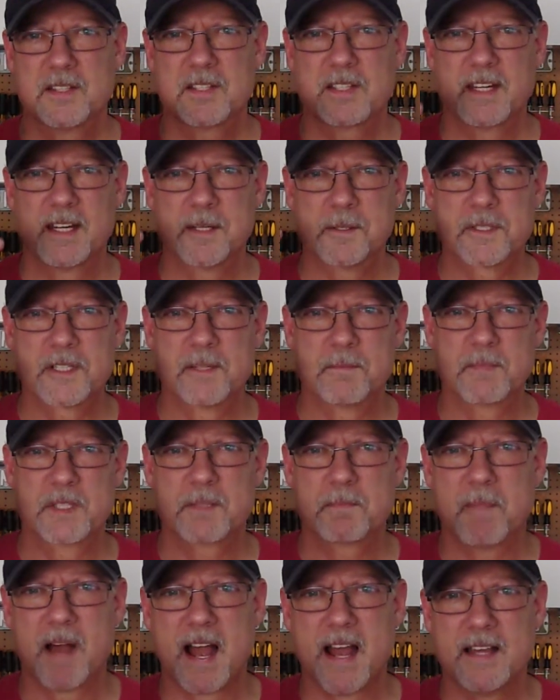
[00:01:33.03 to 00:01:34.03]
still
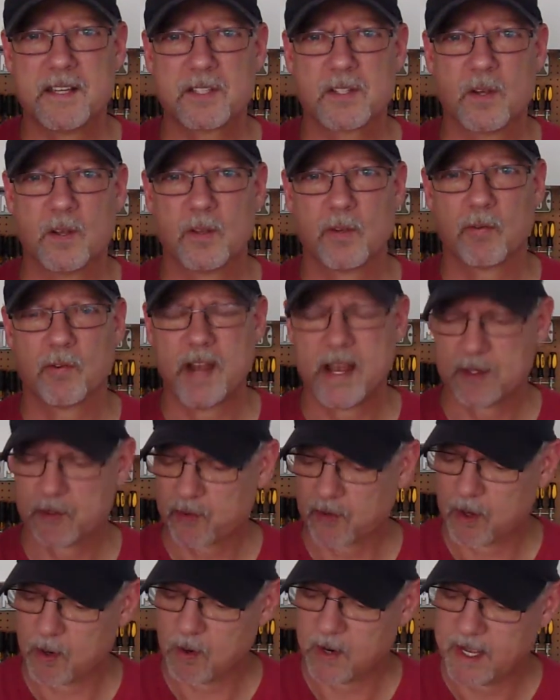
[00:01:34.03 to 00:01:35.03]
some spice on the
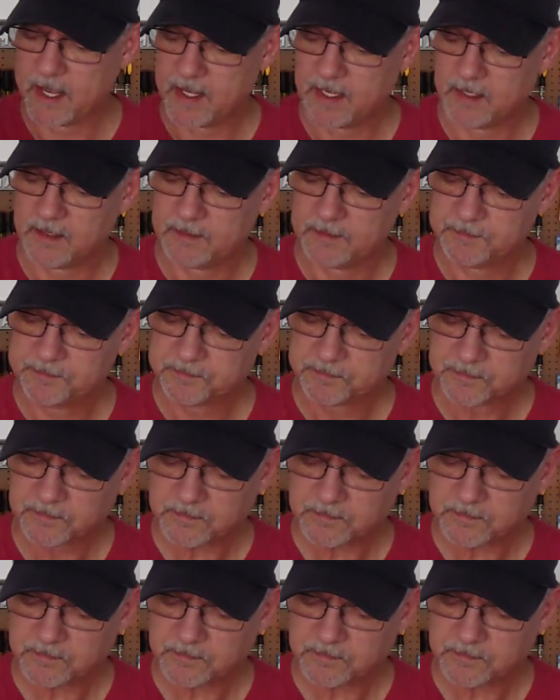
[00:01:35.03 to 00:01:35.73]
retro hell,